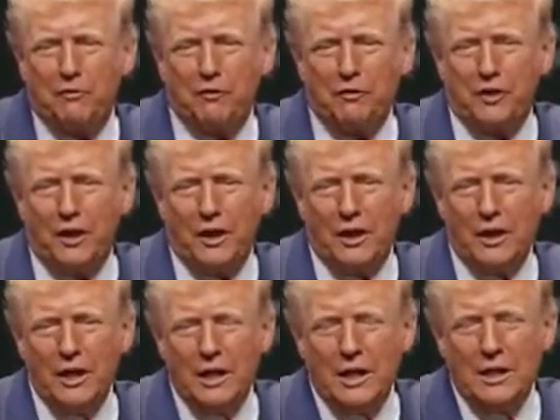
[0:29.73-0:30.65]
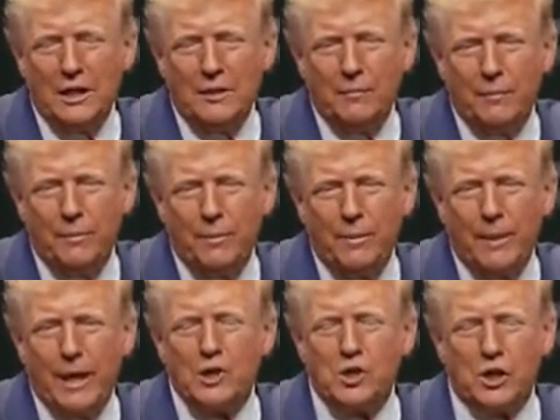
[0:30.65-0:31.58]
15,
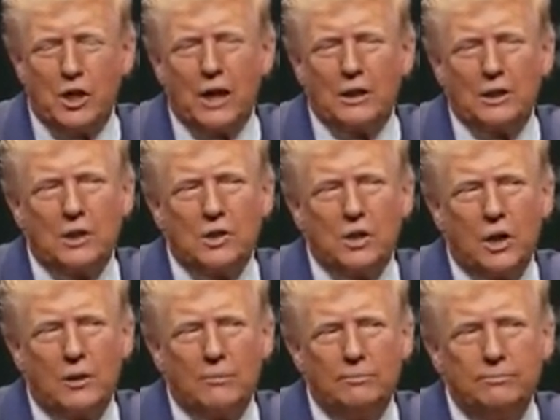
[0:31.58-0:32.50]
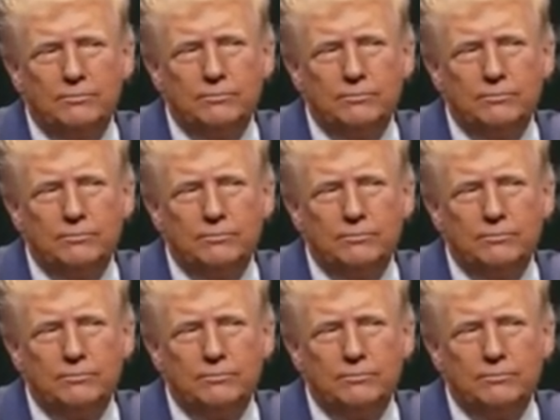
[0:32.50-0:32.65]
and she got the job.